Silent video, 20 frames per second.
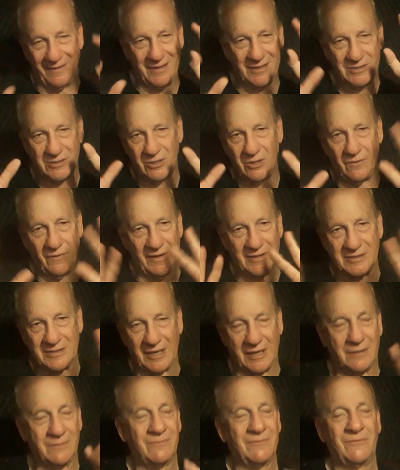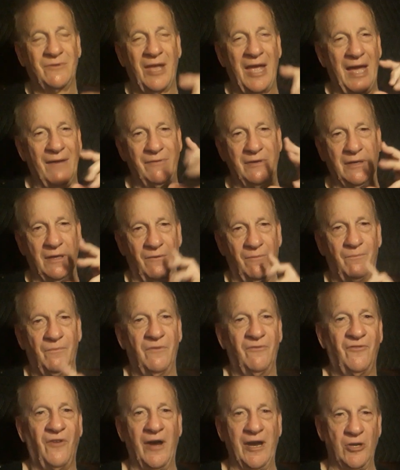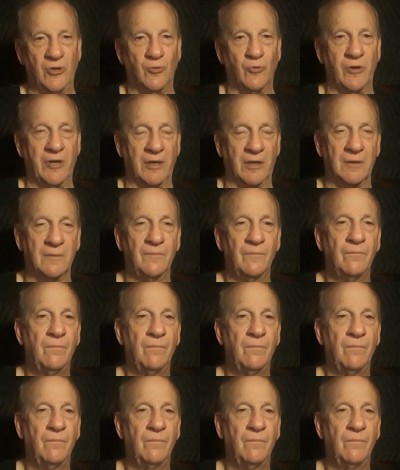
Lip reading: That's like having a fine drink.